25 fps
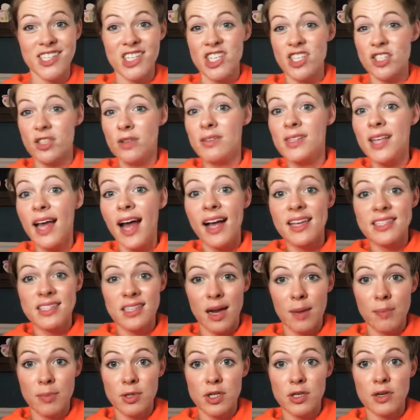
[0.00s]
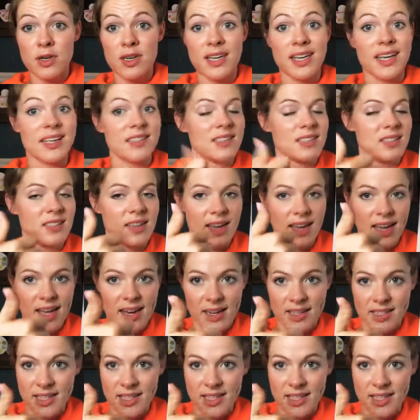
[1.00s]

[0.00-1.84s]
Just use that as an opportunity. It's, again,